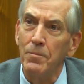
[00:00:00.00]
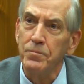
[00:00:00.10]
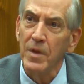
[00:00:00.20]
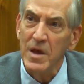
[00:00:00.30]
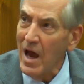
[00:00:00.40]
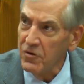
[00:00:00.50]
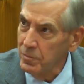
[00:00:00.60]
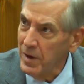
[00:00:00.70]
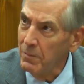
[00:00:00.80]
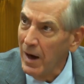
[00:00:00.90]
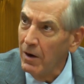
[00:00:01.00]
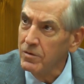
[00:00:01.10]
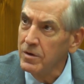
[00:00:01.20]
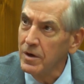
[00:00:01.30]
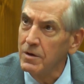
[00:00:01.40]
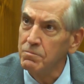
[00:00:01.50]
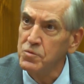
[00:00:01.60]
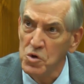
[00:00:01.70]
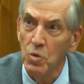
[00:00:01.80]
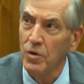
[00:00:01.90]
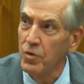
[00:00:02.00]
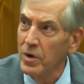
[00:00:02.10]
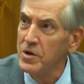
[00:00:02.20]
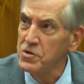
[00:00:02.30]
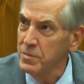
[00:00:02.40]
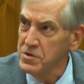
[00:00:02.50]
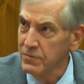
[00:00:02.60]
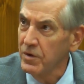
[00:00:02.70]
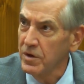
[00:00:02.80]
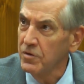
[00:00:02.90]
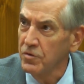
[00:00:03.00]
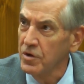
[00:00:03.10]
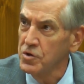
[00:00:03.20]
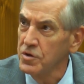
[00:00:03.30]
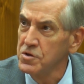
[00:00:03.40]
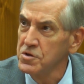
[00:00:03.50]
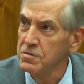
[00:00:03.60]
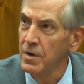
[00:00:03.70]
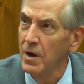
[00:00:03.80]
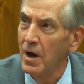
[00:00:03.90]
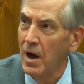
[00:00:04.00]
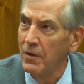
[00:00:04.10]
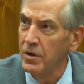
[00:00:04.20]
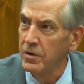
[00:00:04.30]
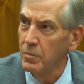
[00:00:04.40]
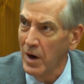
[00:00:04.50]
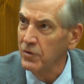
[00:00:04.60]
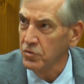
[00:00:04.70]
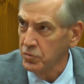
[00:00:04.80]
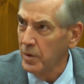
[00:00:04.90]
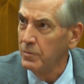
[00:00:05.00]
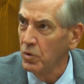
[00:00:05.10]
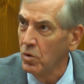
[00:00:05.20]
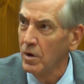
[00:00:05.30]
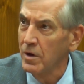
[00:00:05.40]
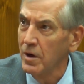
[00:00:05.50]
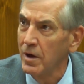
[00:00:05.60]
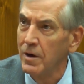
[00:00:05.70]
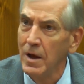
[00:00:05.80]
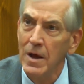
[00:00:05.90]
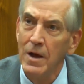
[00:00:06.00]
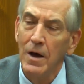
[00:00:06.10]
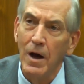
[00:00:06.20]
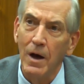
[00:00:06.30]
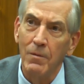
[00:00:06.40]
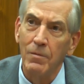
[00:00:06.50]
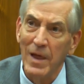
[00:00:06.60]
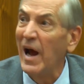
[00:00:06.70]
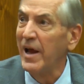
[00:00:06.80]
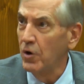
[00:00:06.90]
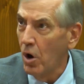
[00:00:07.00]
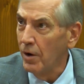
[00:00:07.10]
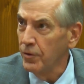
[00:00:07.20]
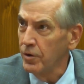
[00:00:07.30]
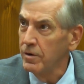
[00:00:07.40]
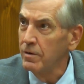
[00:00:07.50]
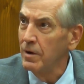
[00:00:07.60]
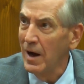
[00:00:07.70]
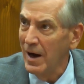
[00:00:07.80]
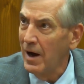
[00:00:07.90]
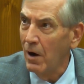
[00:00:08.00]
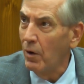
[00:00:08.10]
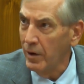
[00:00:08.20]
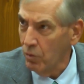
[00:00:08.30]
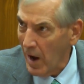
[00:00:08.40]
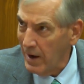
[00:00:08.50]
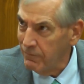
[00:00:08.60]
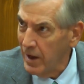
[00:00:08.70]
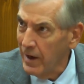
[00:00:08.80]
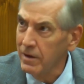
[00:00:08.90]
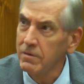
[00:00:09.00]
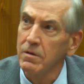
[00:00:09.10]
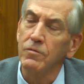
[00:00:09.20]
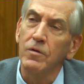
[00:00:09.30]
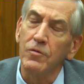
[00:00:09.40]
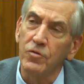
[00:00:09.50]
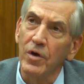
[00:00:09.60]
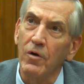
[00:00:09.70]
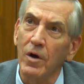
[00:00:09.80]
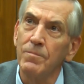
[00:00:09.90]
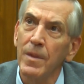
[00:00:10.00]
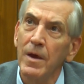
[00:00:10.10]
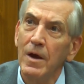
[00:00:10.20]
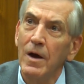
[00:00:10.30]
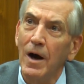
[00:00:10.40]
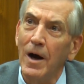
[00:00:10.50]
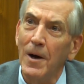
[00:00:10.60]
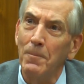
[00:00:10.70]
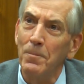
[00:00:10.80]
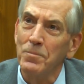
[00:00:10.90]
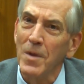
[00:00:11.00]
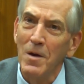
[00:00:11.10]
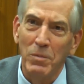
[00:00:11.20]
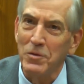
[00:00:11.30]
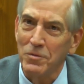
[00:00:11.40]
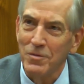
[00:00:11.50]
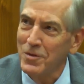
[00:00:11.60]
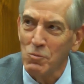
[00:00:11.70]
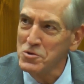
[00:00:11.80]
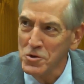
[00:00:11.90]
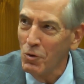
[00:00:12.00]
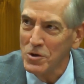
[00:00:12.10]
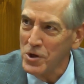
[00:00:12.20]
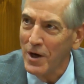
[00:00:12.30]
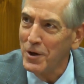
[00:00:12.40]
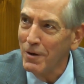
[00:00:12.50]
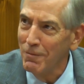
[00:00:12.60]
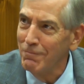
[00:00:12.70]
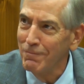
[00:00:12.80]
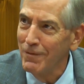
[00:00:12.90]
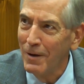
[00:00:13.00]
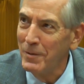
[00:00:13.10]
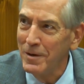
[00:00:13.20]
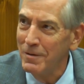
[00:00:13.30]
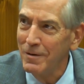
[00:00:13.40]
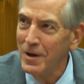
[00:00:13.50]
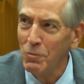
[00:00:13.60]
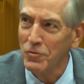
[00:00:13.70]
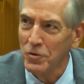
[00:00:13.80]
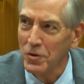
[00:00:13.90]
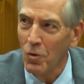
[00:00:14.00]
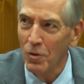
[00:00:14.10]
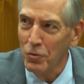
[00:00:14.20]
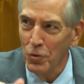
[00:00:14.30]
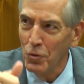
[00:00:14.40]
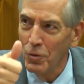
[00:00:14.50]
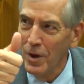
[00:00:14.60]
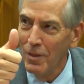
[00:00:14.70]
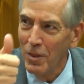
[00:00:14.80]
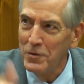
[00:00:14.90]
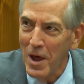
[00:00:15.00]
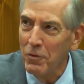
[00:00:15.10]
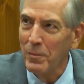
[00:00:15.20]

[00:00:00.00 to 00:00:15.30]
He asked me about 2 or 3 specific decisions on the Nebraska Supreme Court and that I had authored, how I arrived at it, et cetera. But there was no agenda. I mean, he wasn't going through the death